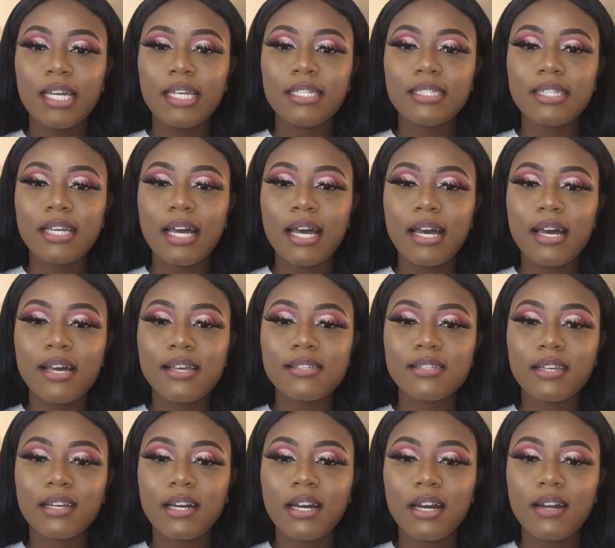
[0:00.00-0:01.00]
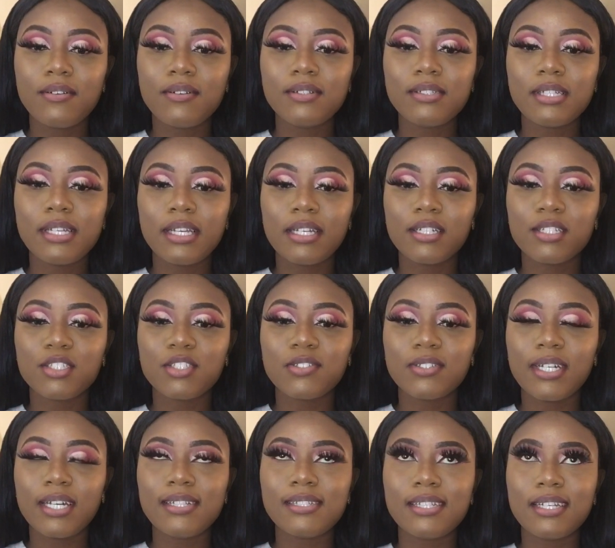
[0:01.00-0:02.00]
It has carrot
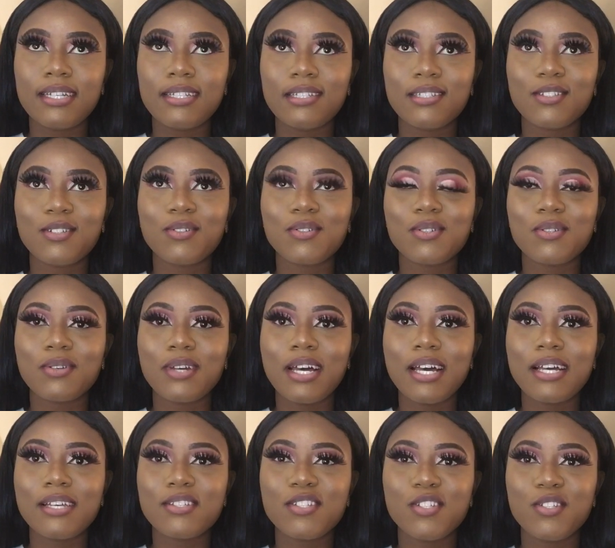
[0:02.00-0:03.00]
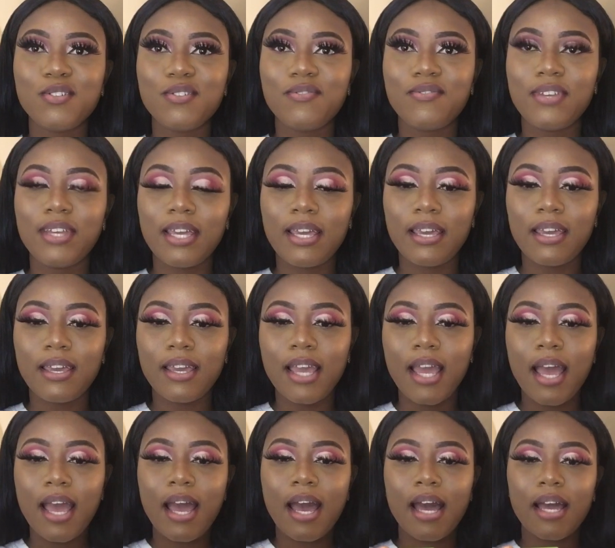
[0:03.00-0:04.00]
extract and it also has UVA
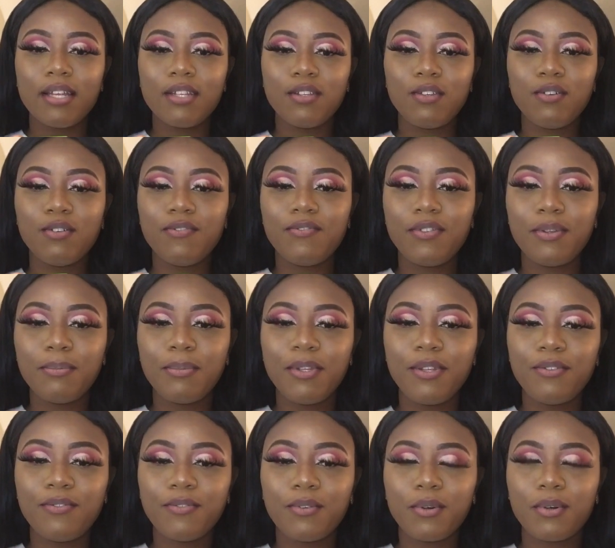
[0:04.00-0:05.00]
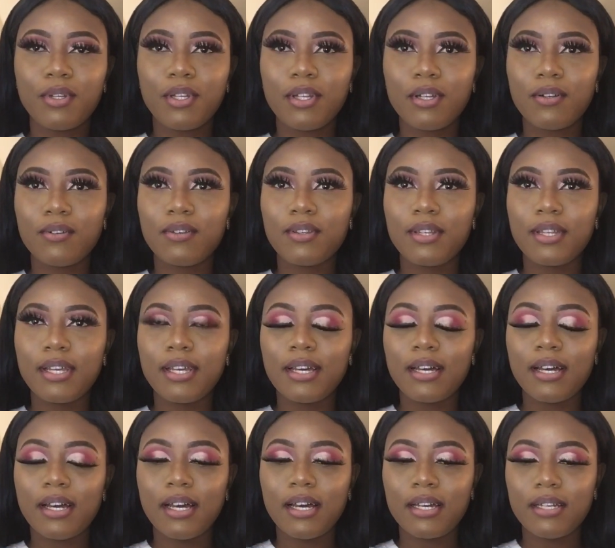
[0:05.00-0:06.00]
and UVB for
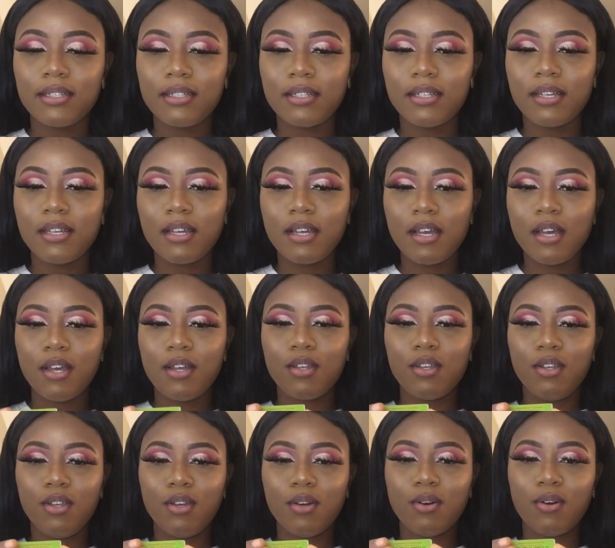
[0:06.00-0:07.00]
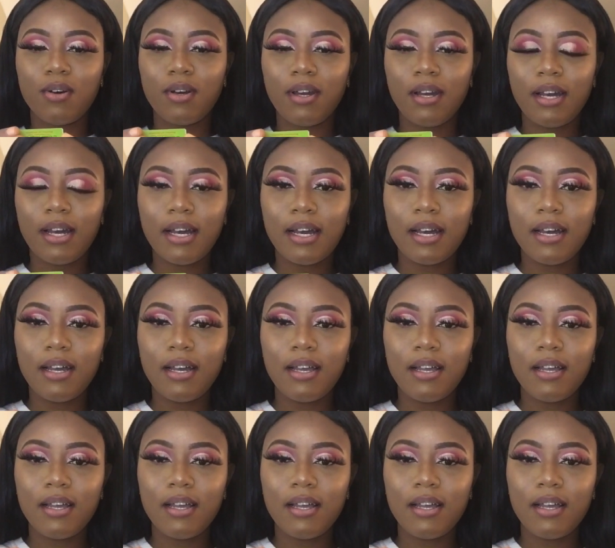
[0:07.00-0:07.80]
healthier and younger